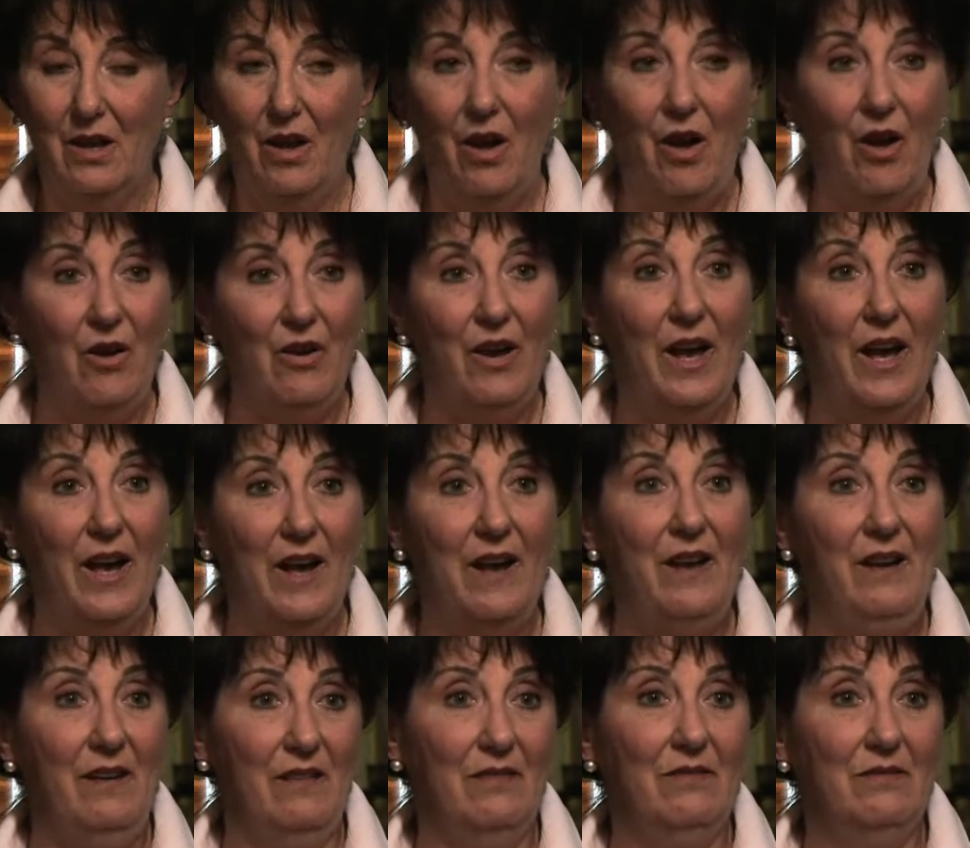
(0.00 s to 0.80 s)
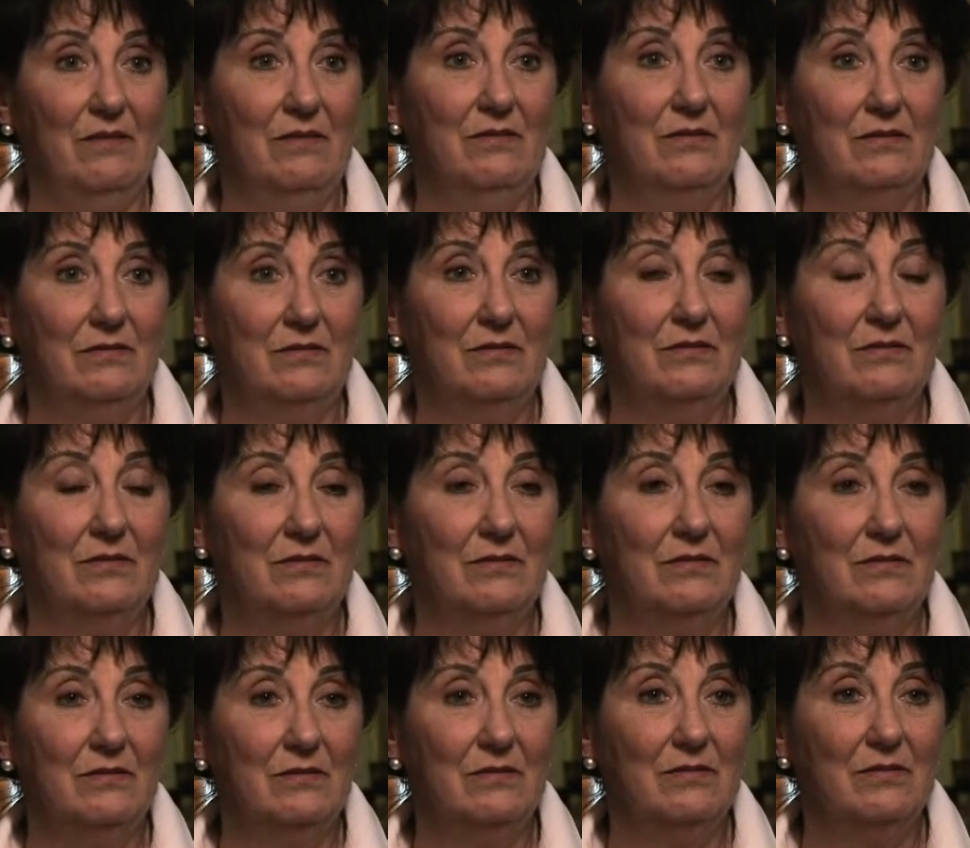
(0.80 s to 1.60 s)
"Okay,
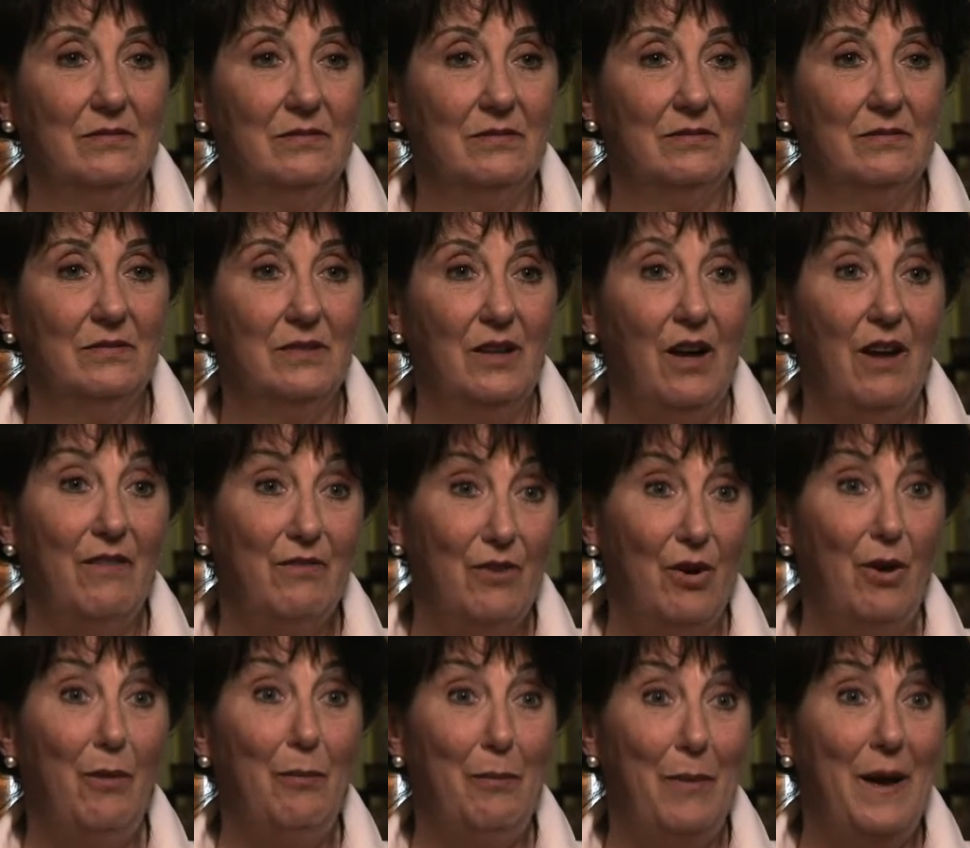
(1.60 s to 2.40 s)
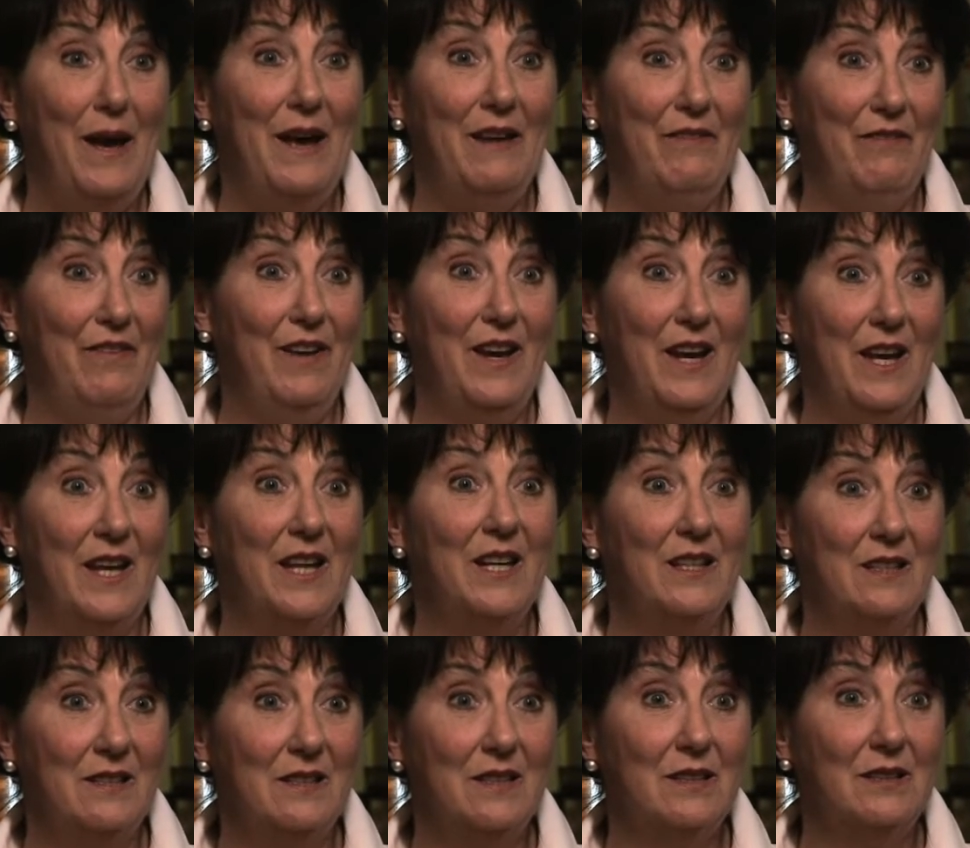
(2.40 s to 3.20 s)
I've got bad
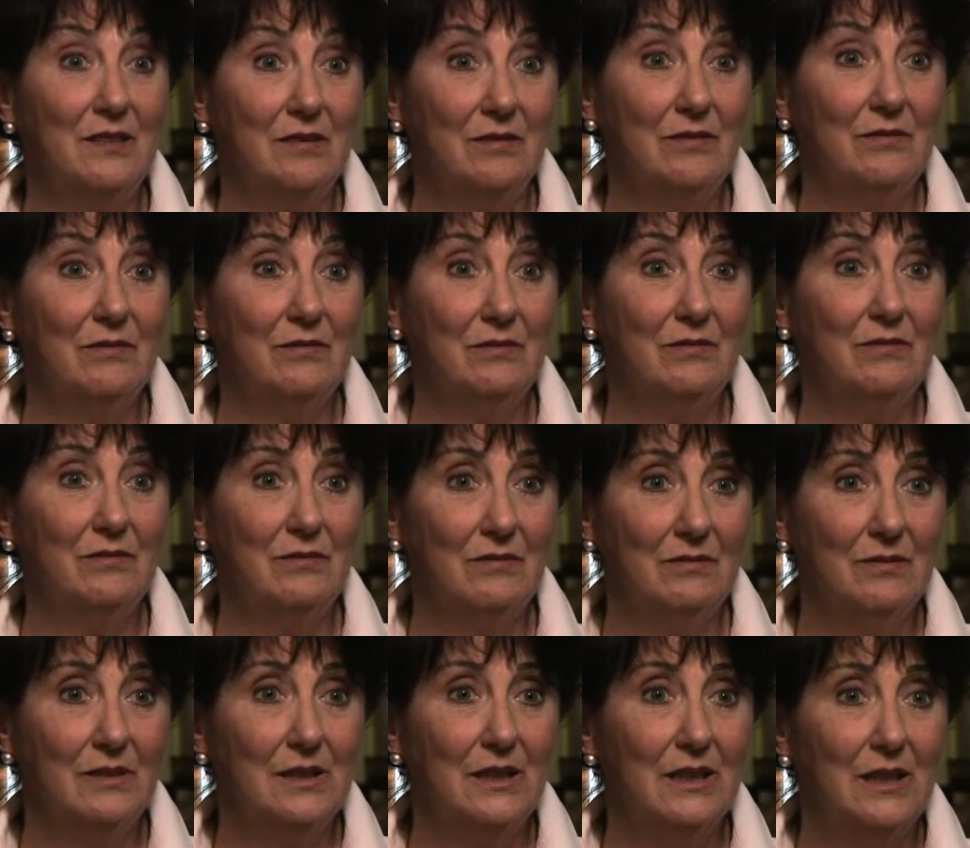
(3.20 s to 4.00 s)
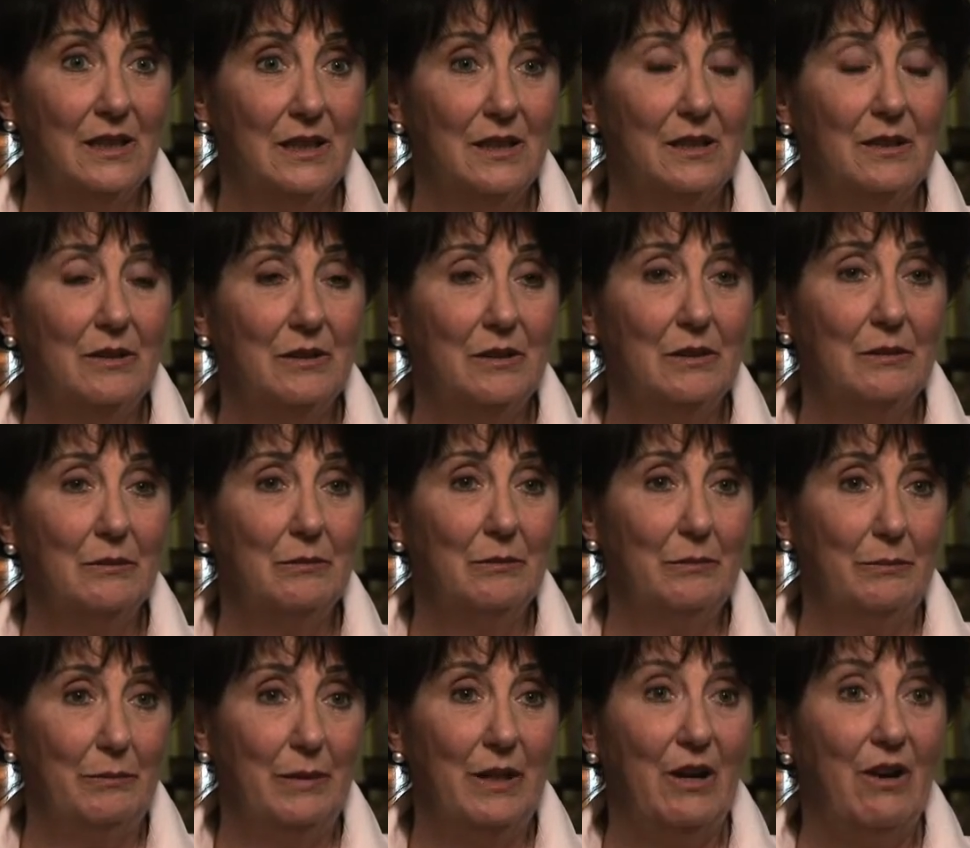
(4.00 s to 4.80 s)
veins,
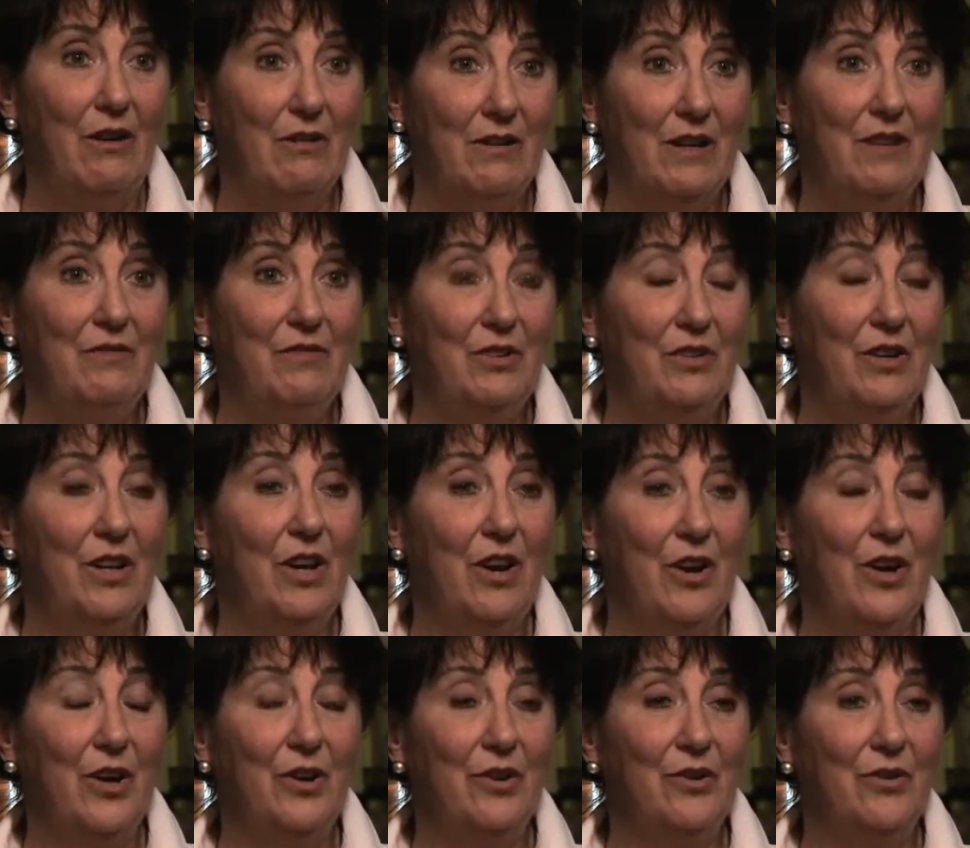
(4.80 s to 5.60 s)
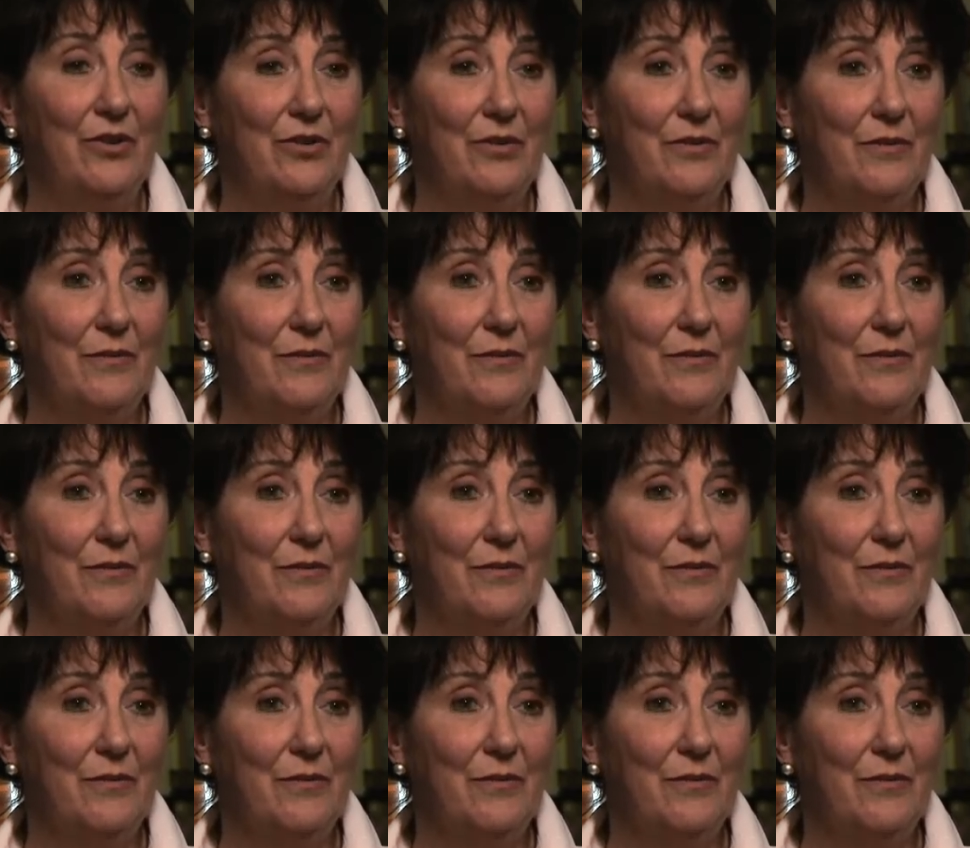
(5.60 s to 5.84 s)
but I'll give it a go."